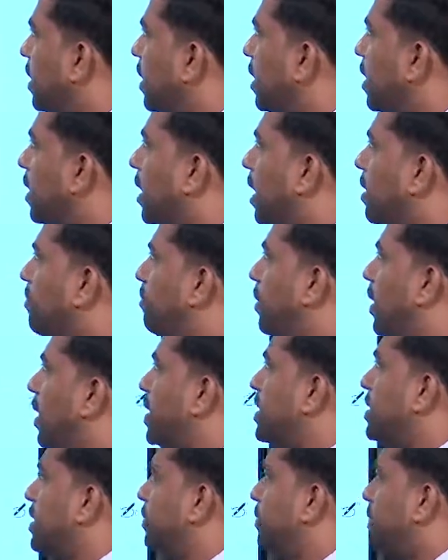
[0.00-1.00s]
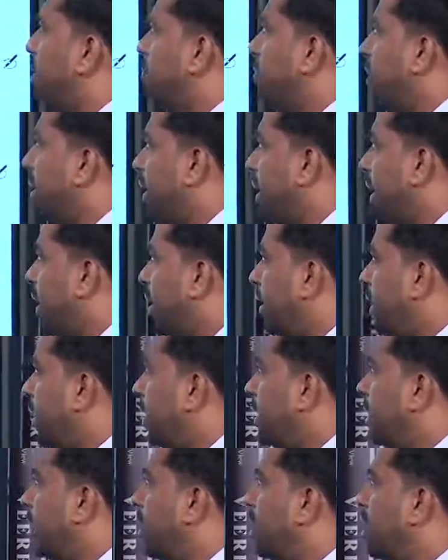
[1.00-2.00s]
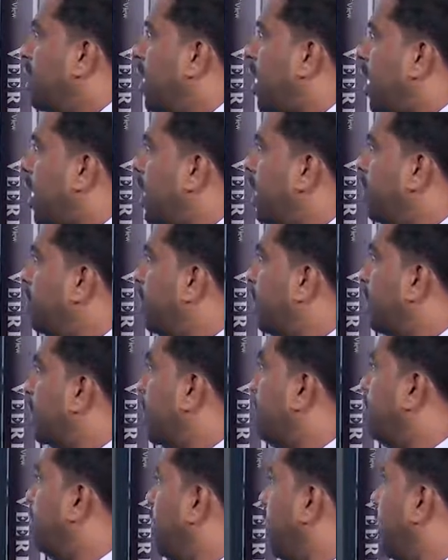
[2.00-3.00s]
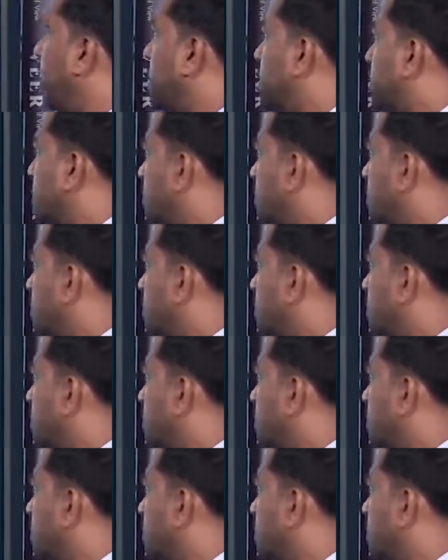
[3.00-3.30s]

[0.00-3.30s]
Companies limited by guarantee, unlimited companies,